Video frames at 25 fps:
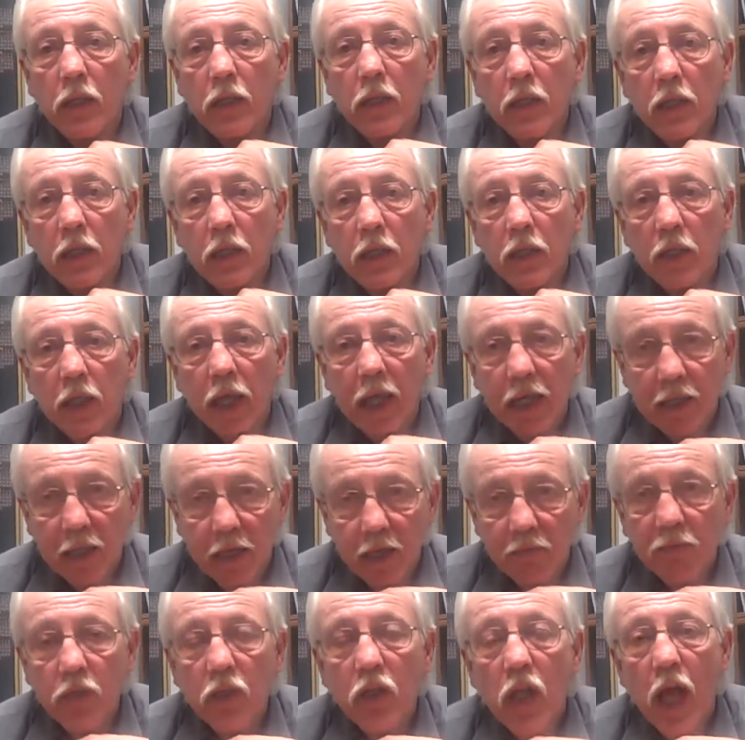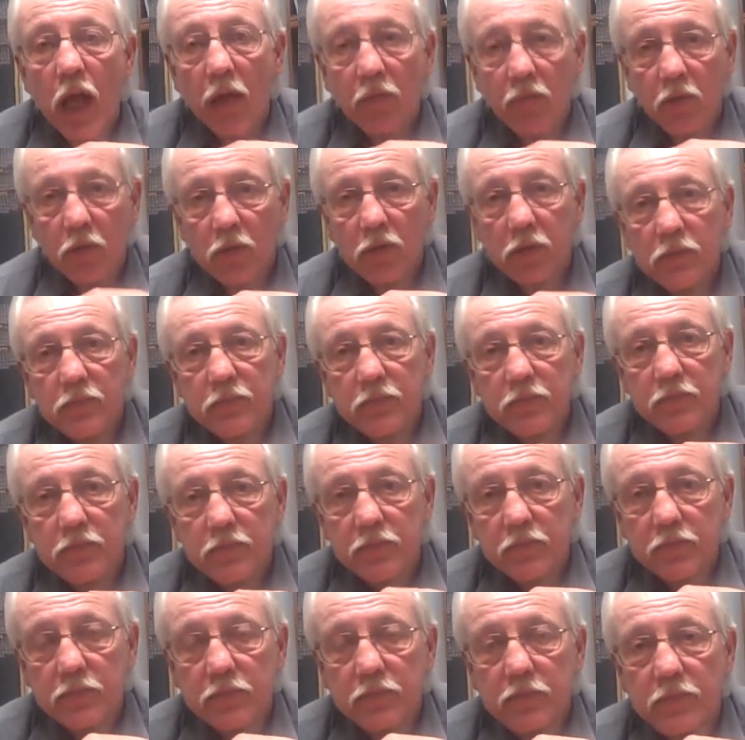And so you know, it's not
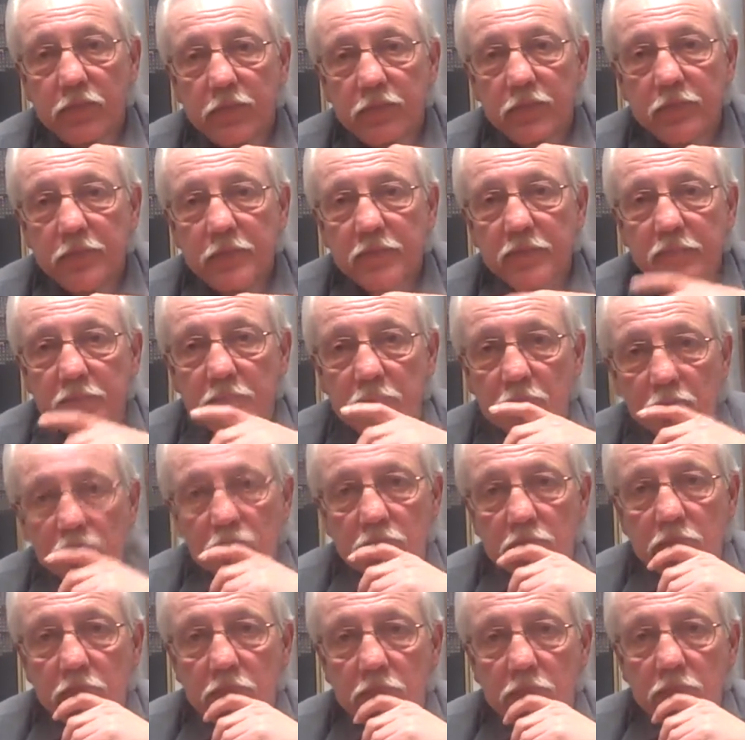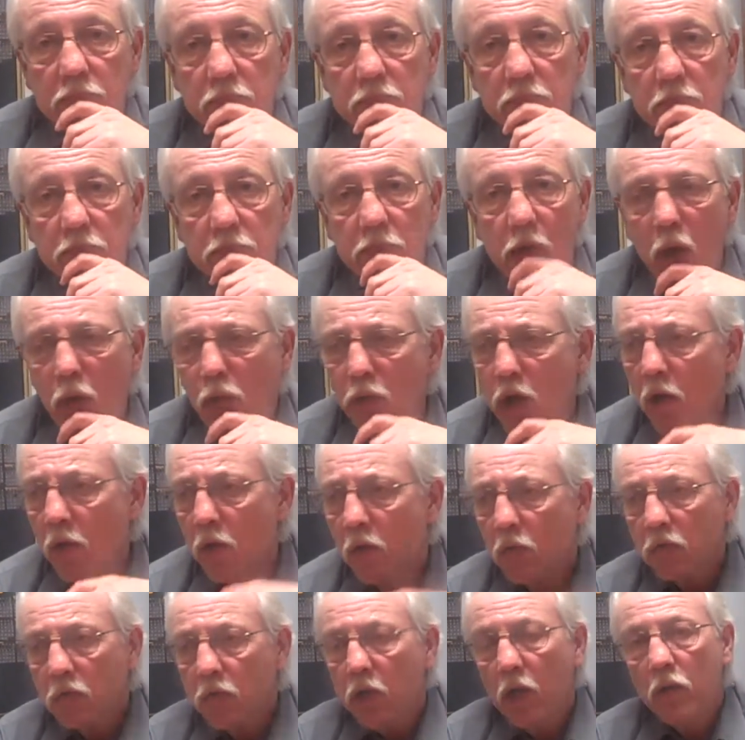like you're just pulling numbers out of the air.
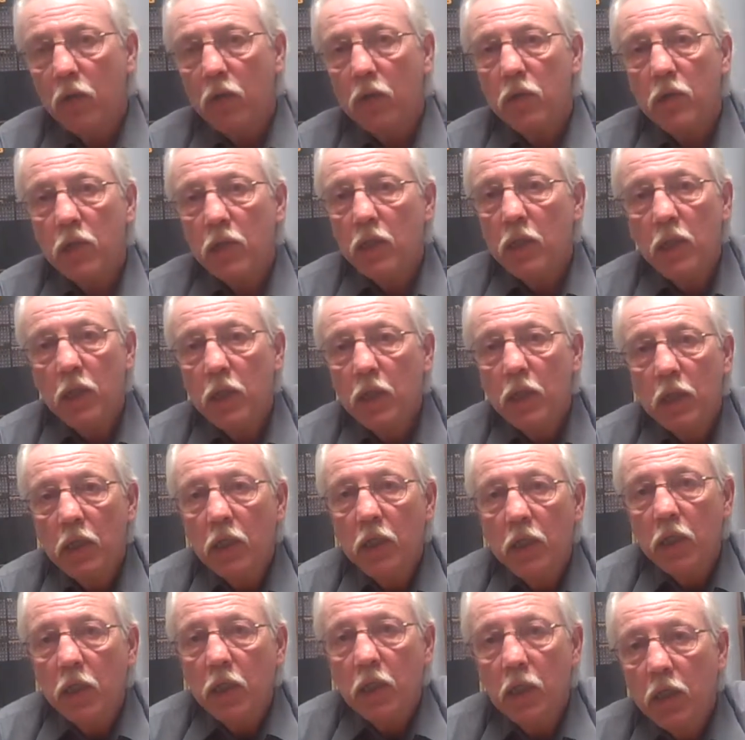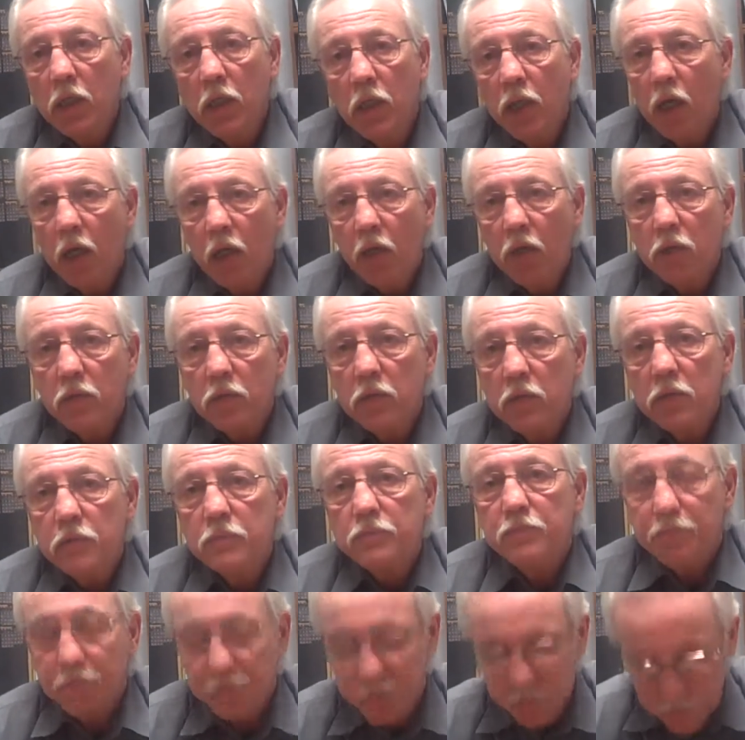You know exactly where your labor's
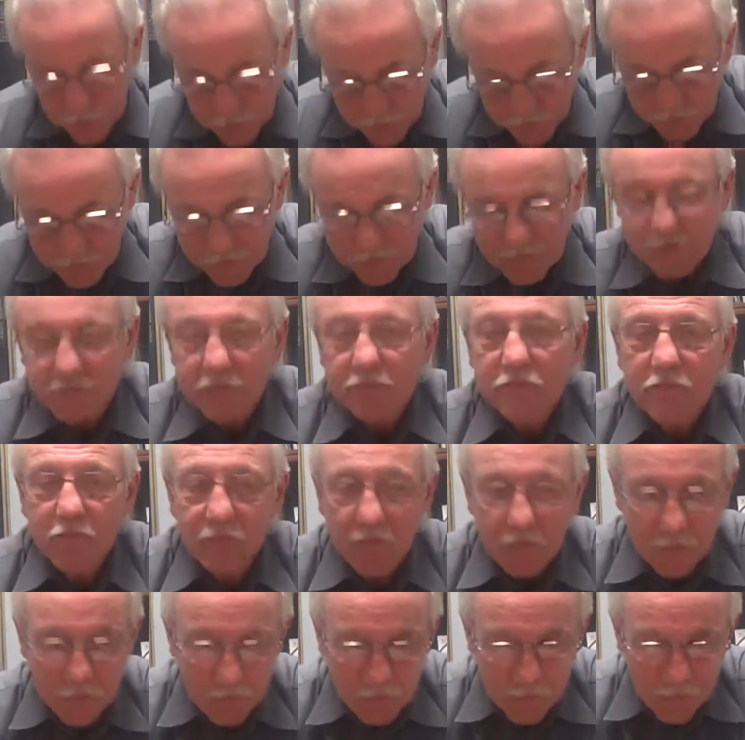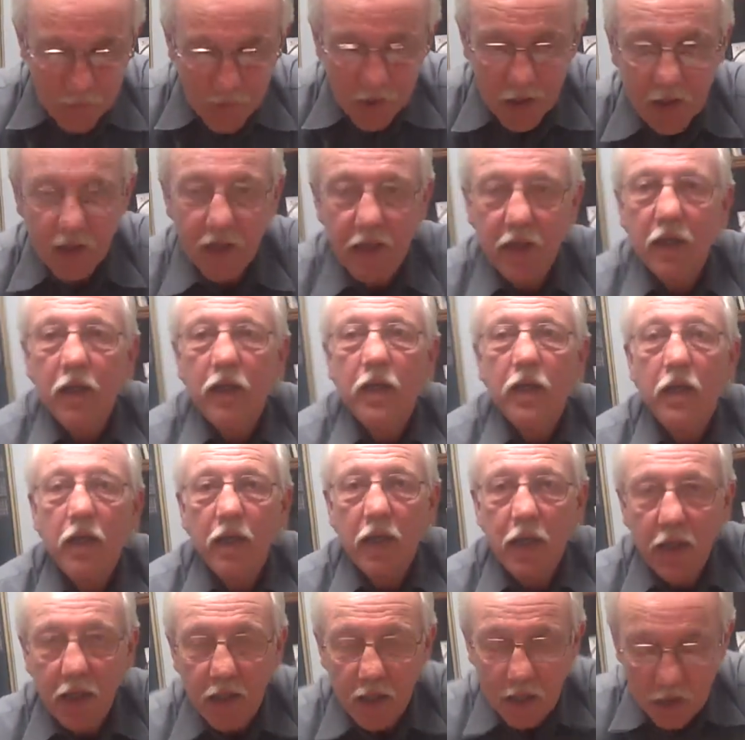got to be, where your fixed expenses need to
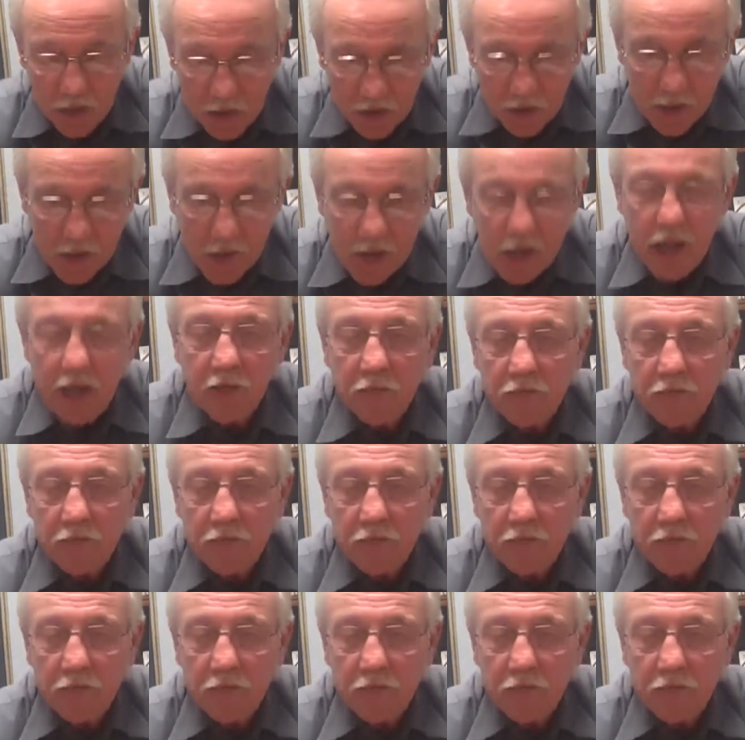be, and so forth.